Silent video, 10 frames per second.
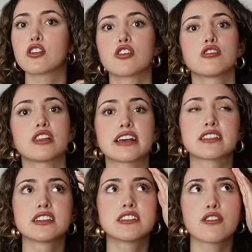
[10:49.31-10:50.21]
Girl, like
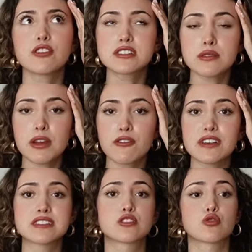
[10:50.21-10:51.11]
the difference in my
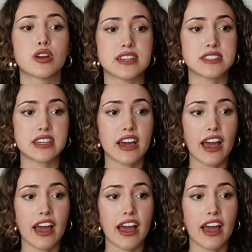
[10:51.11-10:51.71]
face is crazy.